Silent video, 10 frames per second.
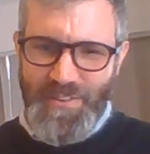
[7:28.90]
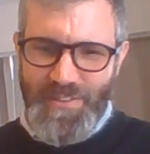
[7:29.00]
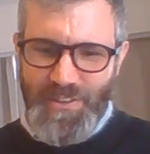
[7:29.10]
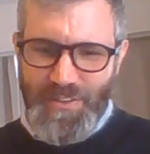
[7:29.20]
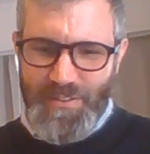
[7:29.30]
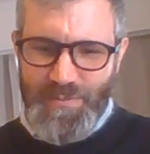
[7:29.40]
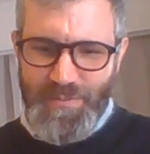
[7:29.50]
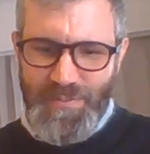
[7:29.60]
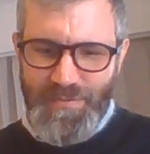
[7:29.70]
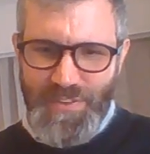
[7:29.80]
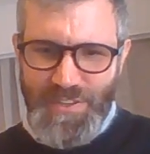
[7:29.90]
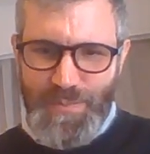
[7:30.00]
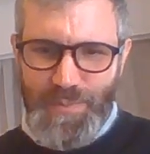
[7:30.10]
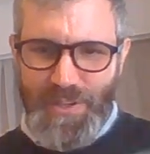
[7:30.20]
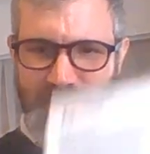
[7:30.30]
The
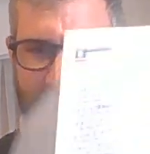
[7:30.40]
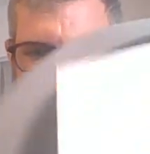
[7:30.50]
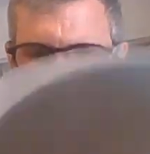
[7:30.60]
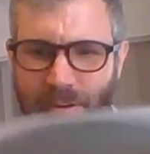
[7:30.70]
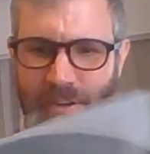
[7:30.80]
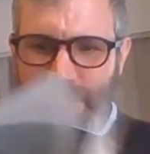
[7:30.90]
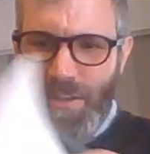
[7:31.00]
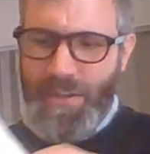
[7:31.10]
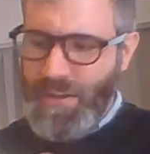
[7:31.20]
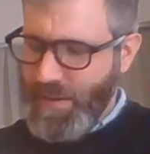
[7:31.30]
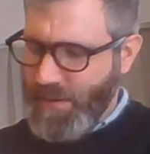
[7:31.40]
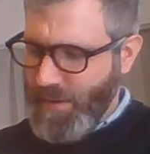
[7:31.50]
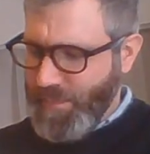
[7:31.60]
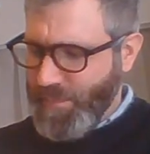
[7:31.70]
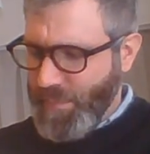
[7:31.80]
VG Plus are better.
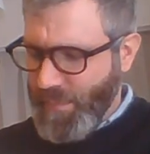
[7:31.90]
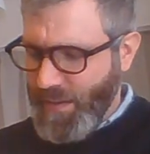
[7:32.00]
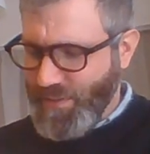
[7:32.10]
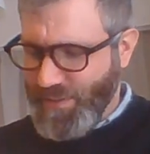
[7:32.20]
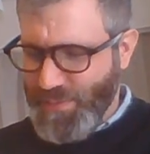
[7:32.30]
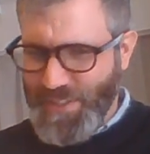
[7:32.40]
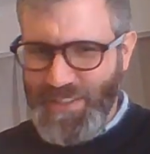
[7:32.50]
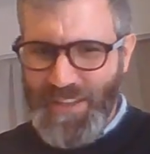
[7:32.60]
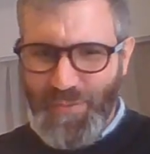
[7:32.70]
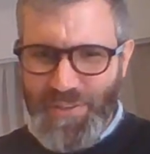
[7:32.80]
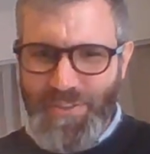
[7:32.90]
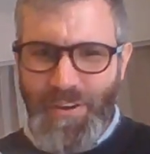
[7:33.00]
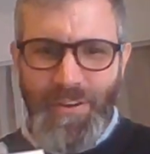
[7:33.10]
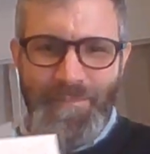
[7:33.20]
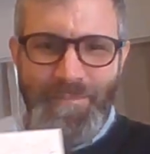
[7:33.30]
Just missing that one song.